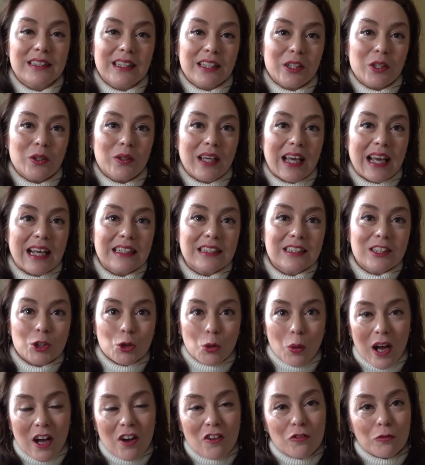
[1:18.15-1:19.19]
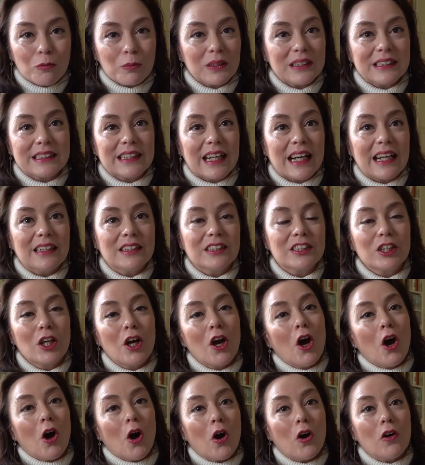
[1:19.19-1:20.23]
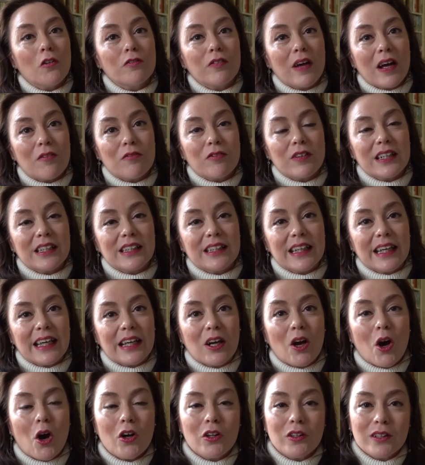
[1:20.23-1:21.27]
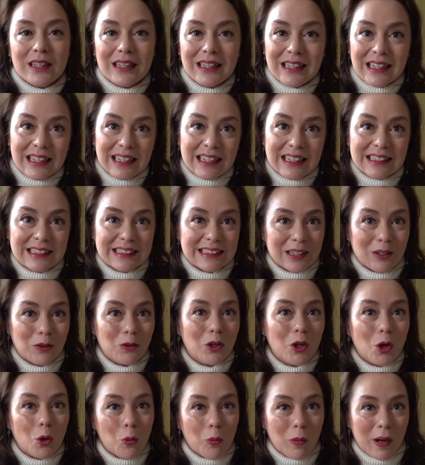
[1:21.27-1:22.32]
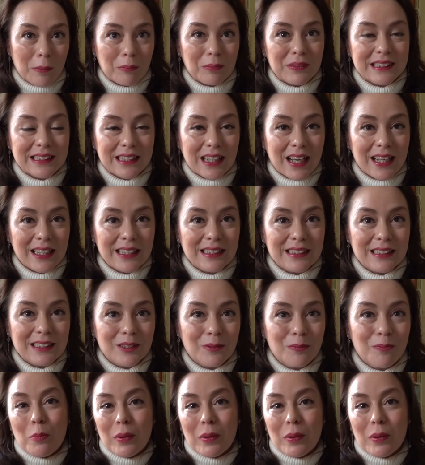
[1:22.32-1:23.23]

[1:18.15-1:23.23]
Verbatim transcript: then you get 12% off everything on the LilySilk website.